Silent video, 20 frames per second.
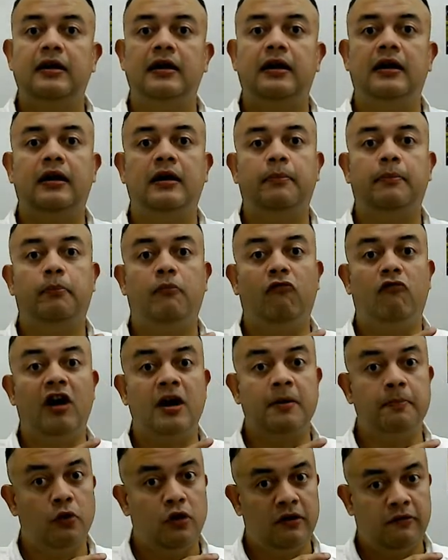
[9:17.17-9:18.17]
uh,
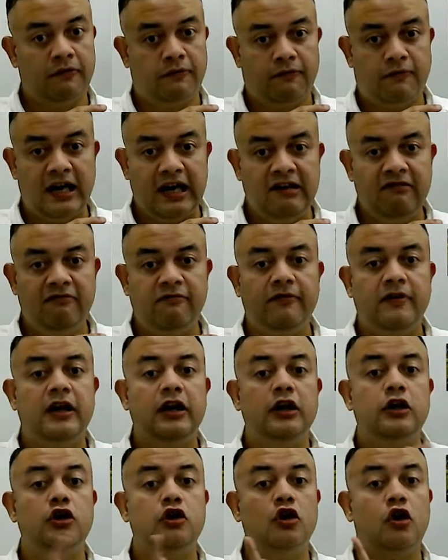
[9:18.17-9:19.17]
1.5
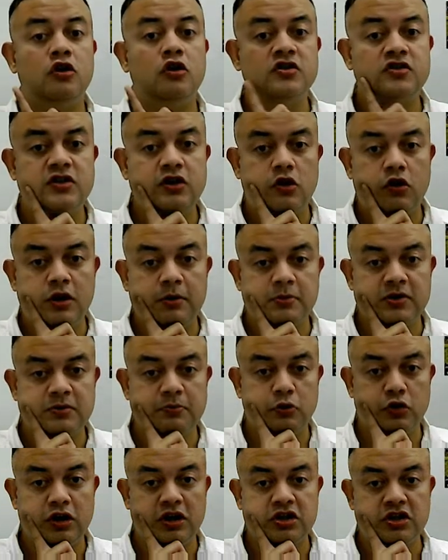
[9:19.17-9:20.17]
non-synonymous
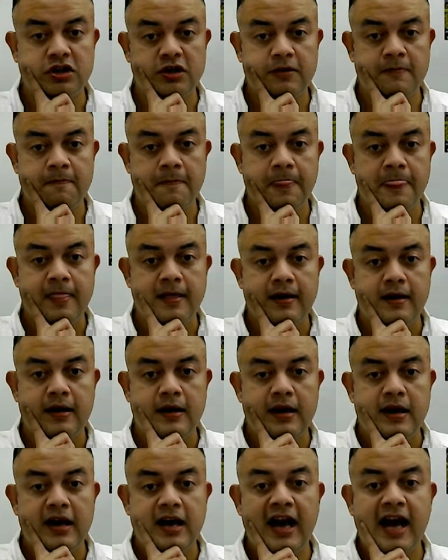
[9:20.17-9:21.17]
mutation
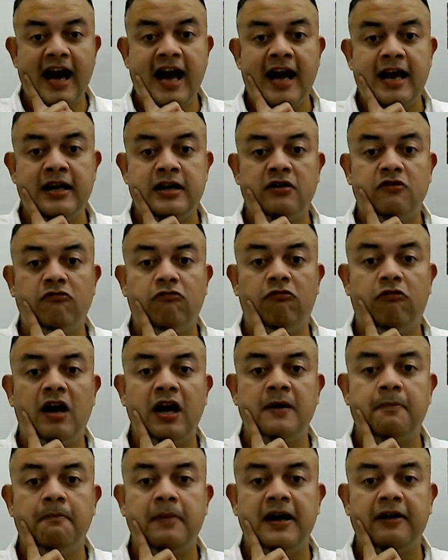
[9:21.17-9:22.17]
and
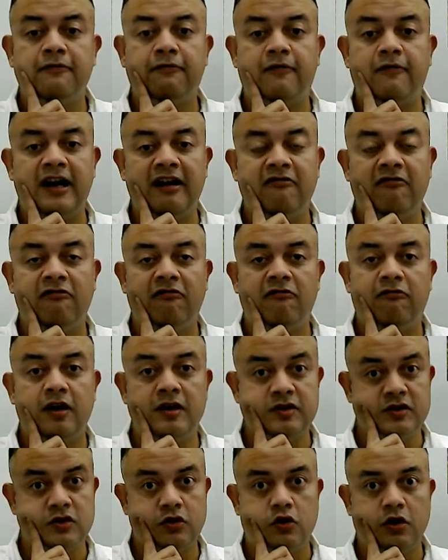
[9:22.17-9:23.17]
1 by 5,
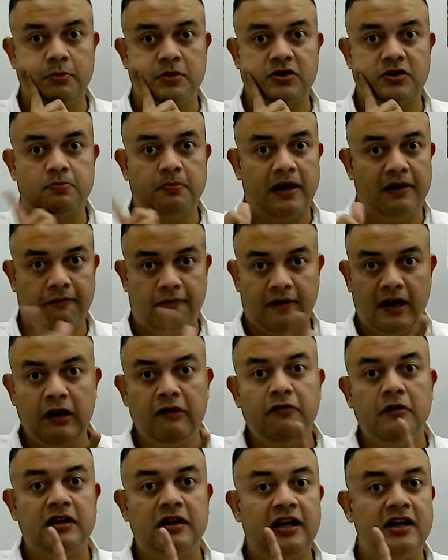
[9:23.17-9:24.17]
1 synonymous by
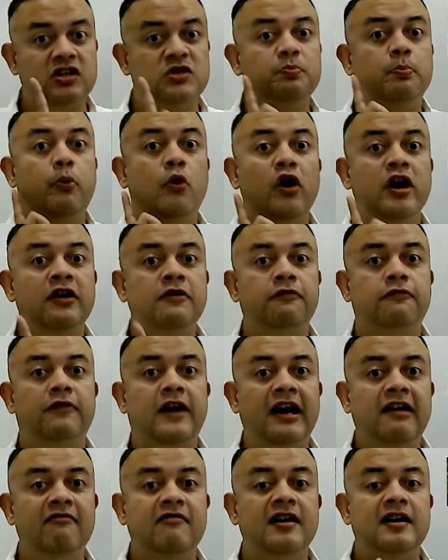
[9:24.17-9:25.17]
5, that is
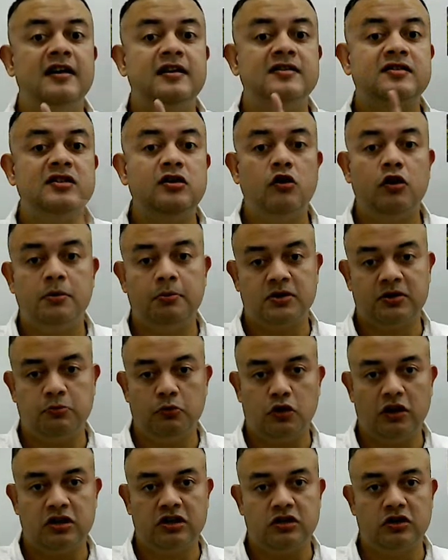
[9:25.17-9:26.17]
0.5 synonymous
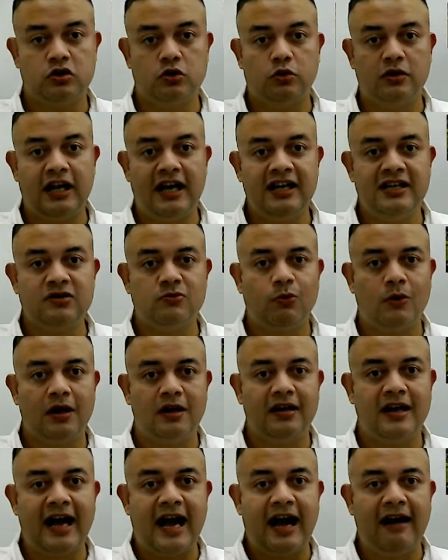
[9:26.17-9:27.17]
mutations. So that is
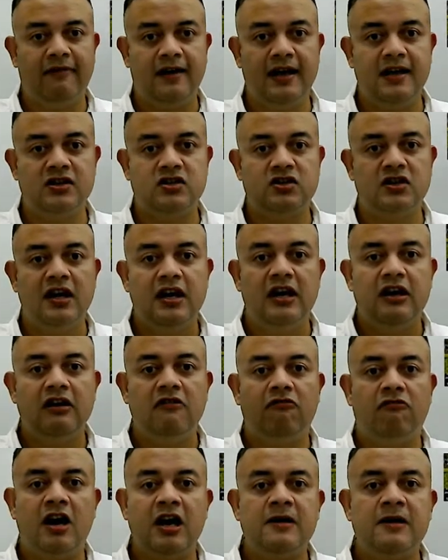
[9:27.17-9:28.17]
what average
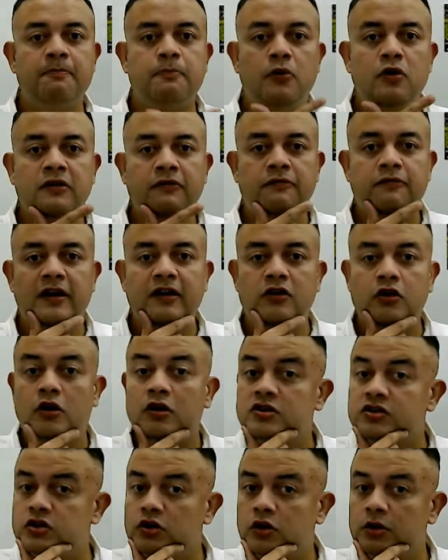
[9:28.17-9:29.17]
1.5
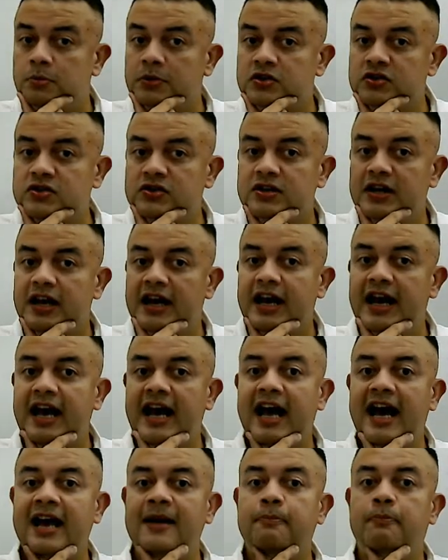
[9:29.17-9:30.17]
non-synonymous
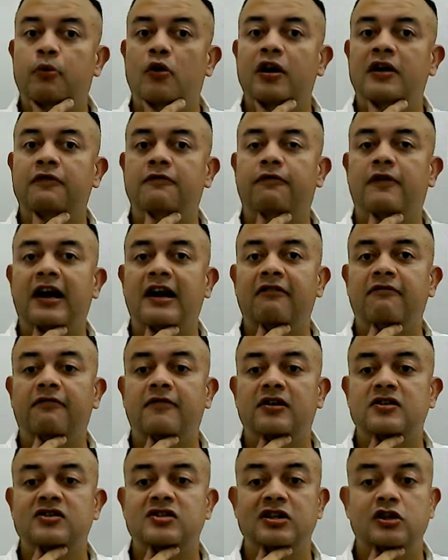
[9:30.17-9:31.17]
and 0.5
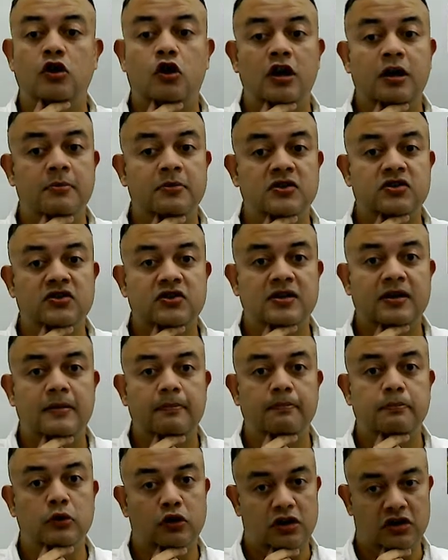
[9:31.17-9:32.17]
synonymous
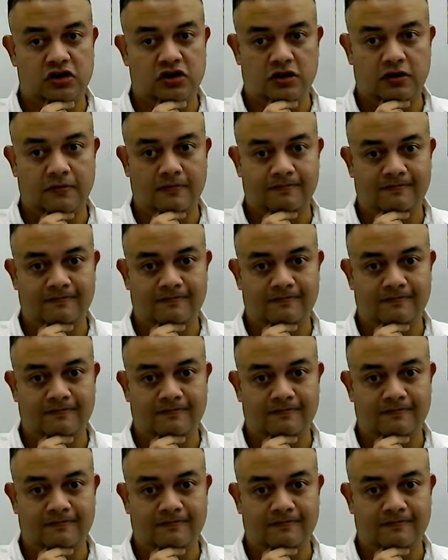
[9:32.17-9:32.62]
mutation.